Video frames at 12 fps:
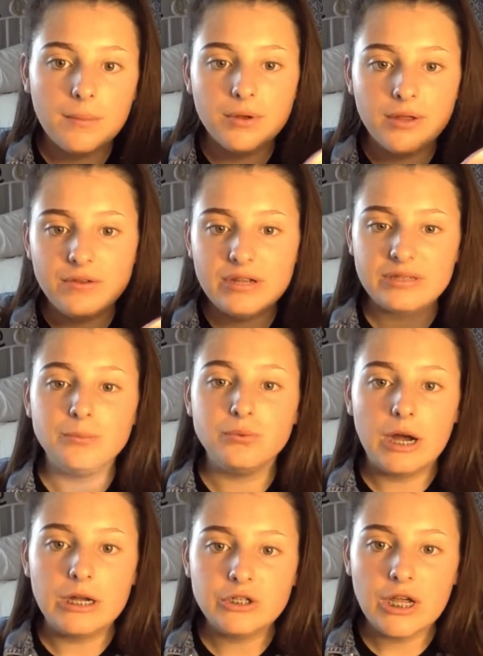previous
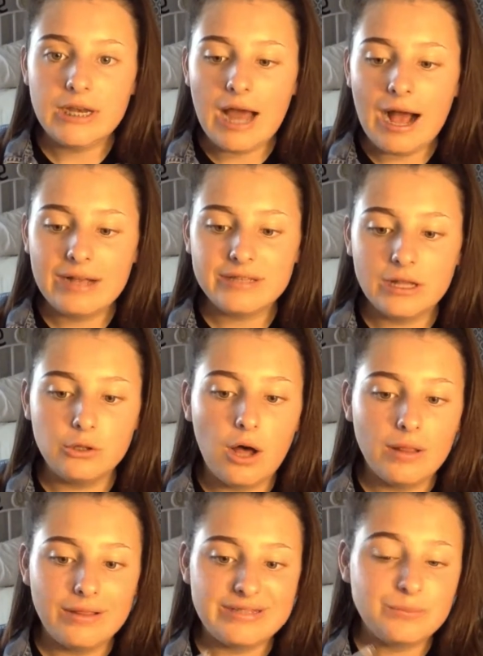brush, it has a lot
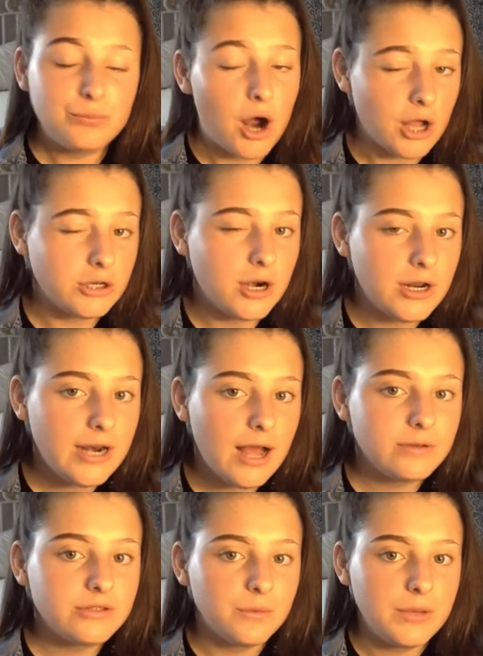less product on it
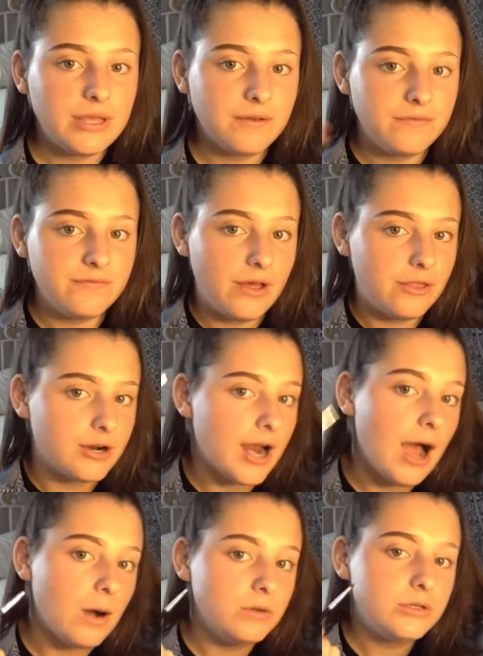now, so we can feather
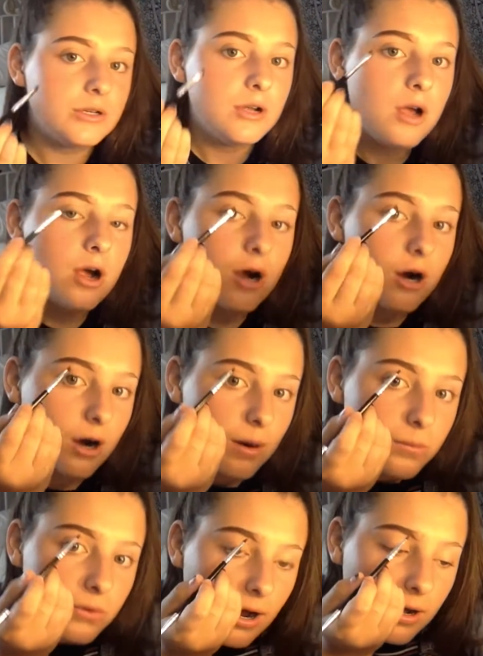out our
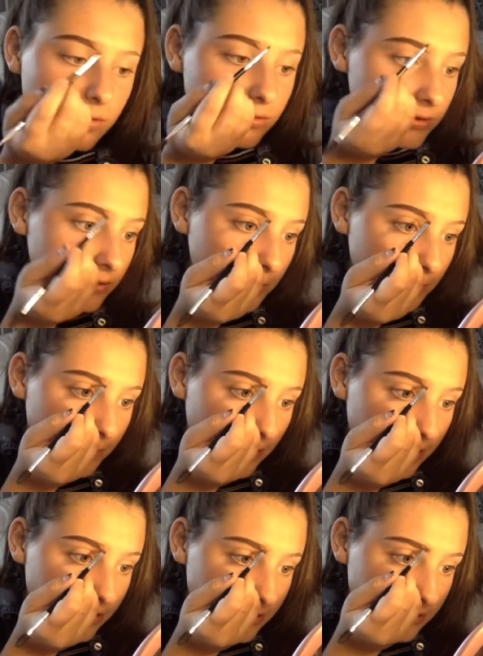brows
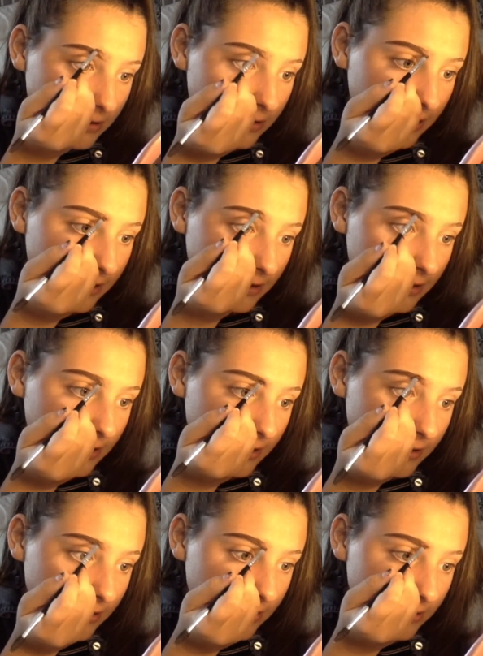by just
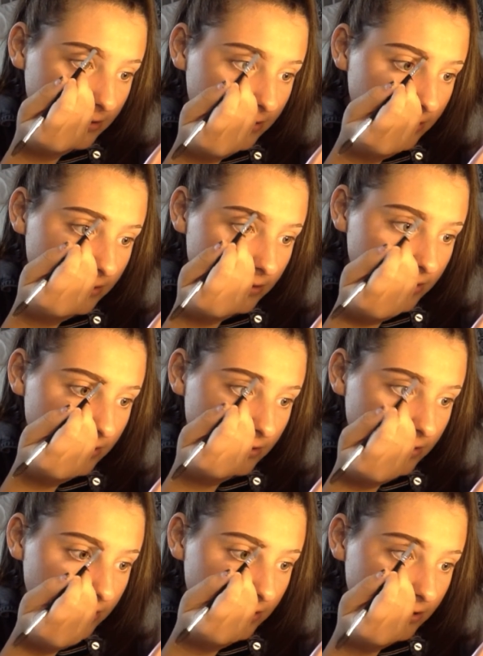lightly
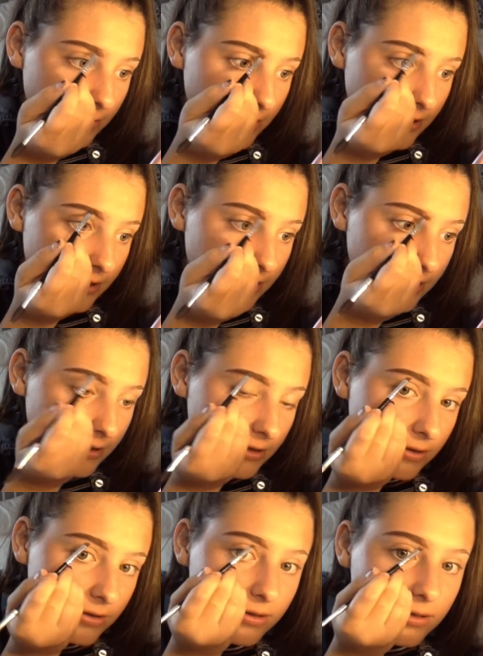going in
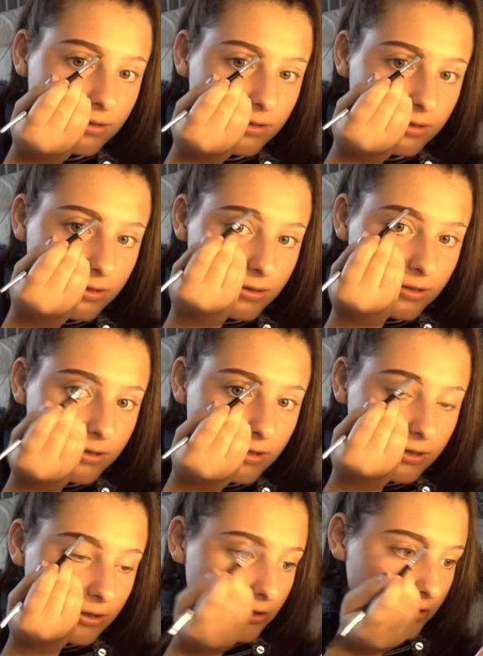
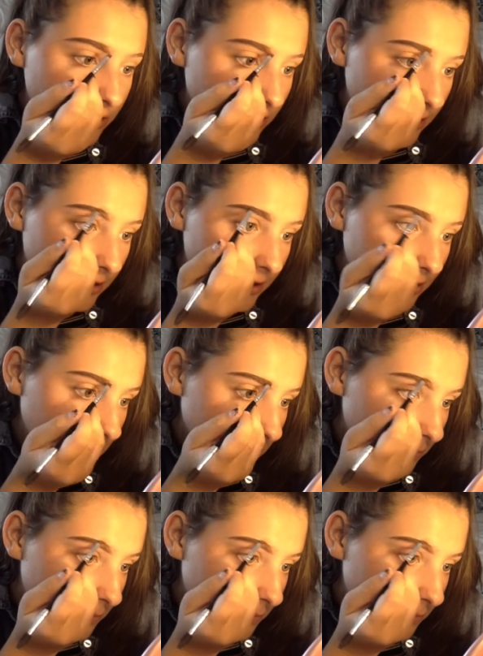and shading them.